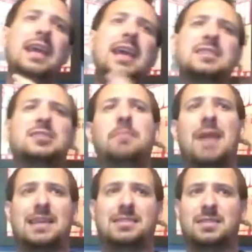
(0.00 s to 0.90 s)
It's the
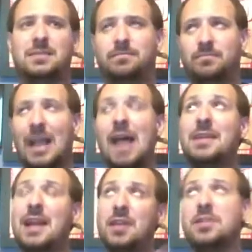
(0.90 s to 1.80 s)
best. I
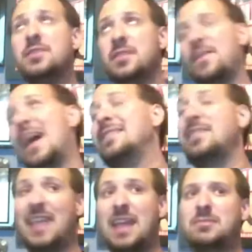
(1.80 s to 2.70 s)
mean, other than the fact
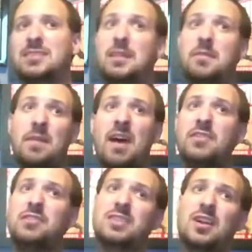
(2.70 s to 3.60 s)
that the enemies that come above
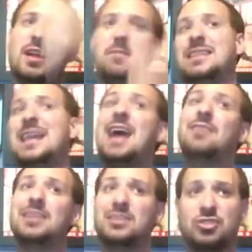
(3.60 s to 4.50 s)
you and start coming
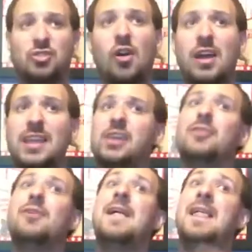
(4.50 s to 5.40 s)
down can destroy
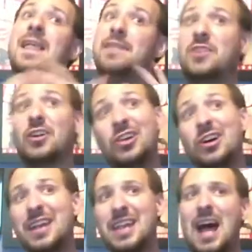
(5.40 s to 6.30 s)
you, if you're
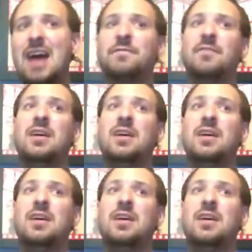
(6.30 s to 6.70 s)
good enough,